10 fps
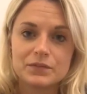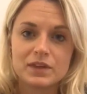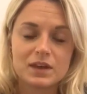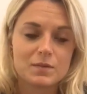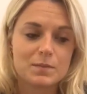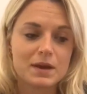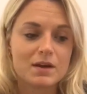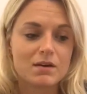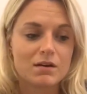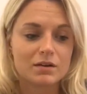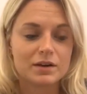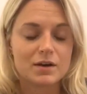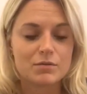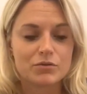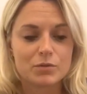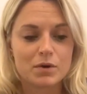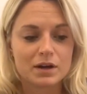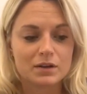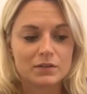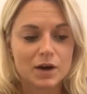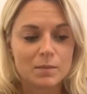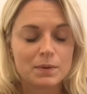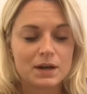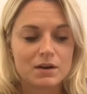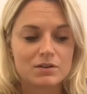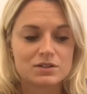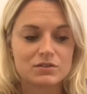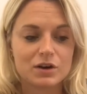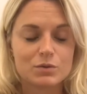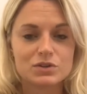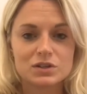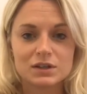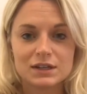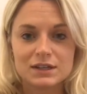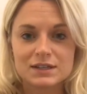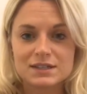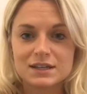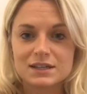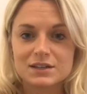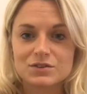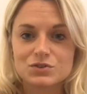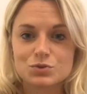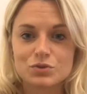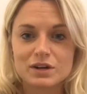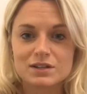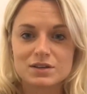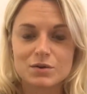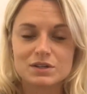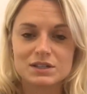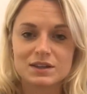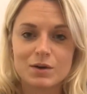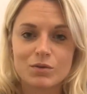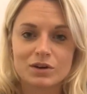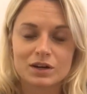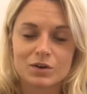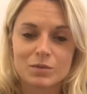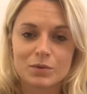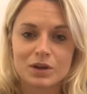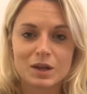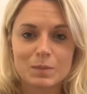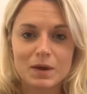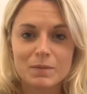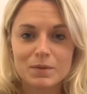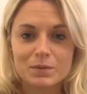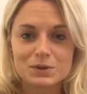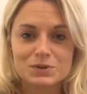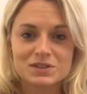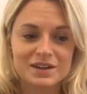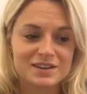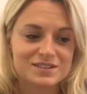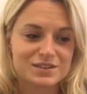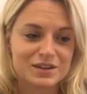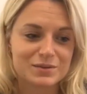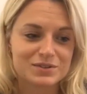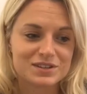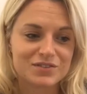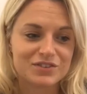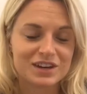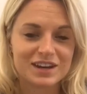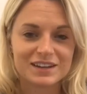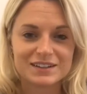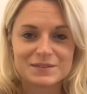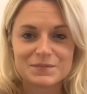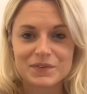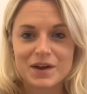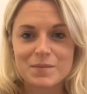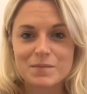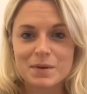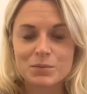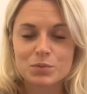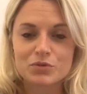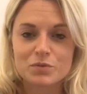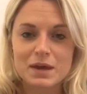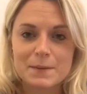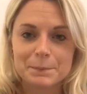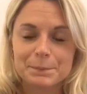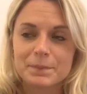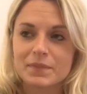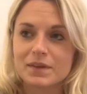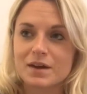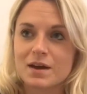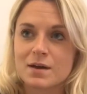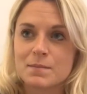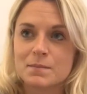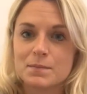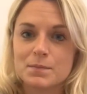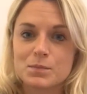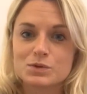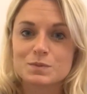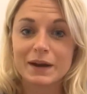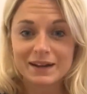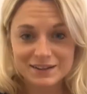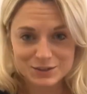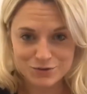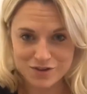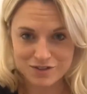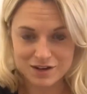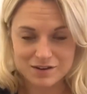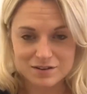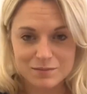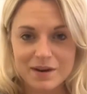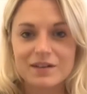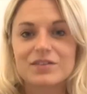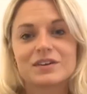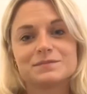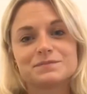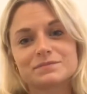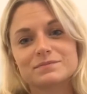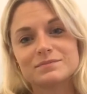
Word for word: the PR um, for my company asked if I would send in a story so we did that one and it got put in the paper which was nice so that was definitely um, memorable for me um, was planning to run the London Marathon